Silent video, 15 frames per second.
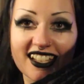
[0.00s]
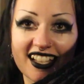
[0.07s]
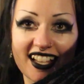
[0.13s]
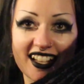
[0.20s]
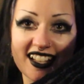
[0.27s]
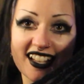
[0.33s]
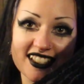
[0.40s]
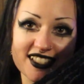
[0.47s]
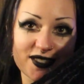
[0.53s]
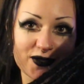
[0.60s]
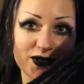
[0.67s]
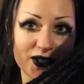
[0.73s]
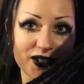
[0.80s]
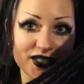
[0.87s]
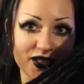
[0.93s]
as
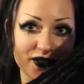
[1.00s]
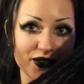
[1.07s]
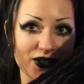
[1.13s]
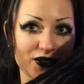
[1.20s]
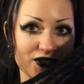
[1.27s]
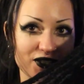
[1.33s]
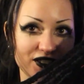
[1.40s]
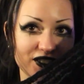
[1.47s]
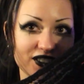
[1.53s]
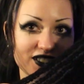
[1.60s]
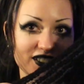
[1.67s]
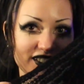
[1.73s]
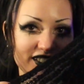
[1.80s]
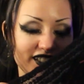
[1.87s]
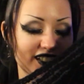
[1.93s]
far as I've gotten.
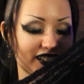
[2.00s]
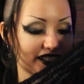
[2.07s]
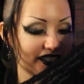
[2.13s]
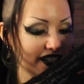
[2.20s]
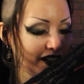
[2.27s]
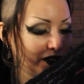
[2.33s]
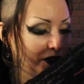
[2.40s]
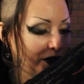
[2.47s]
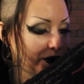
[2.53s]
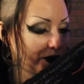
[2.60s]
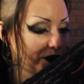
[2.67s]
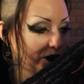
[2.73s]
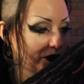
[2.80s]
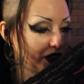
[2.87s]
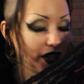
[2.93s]

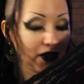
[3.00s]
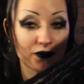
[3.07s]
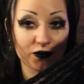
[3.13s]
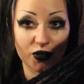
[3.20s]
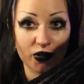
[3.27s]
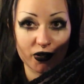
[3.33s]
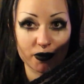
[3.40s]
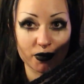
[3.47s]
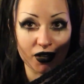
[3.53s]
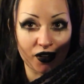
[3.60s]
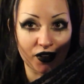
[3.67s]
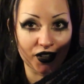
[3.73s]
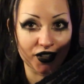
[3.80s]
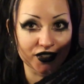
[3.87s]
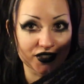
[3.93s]
I'm very
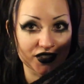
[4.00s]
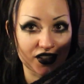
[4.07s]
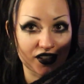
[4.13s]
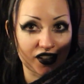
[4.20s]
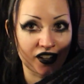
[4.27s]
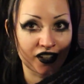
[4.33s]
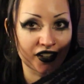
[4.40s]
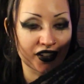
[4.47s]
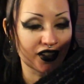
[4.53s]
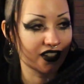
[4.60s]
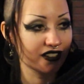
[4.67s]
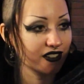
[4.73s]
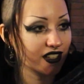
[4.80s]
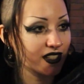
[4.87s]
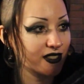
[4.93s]
behind. I
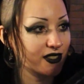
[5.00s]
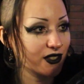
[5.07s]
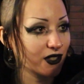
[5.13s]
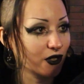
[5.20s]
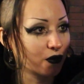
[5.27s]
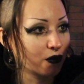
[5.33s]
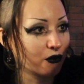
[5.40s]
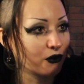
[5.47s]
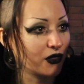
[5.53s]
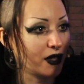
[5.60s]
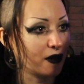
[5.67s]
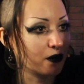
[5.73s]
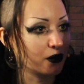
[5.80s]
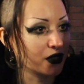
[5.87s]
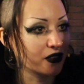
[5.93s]
assume
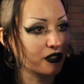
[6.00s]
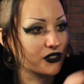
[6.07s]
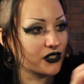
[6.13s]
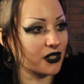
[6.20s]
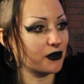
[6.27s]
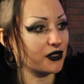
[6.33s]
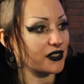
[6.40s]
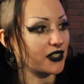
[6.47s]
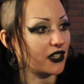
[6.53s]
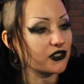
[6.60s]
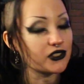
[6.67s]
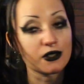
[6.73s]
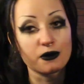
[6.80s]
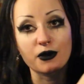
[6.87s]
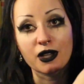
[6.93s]
that by the time this
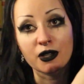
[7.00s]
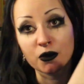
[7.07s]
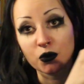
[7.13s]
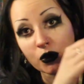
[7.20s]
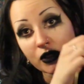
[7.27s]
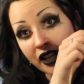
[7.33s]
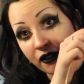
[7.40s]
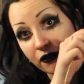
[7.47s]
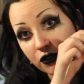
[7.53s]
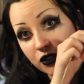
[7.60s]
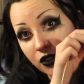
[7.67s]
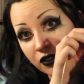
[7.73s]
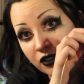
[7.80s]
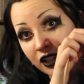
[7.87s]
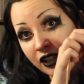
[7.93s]
goes up I will have
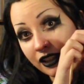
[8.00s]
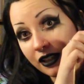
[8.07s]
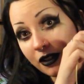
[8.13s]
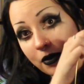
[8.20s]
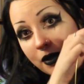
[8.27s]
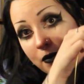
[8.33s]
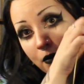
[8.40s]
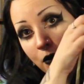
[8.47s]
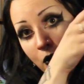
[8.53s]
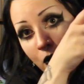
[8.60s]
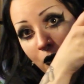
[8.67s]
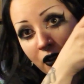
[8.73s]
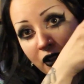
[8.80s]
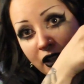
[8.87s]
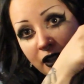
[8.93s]
done a little bit
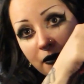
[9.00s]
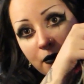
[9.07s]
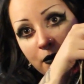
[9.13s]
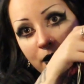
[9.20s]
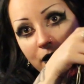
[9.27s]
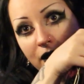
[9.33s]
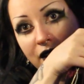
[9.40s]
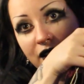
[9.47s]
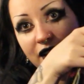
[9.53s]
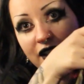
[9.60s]
more on it, but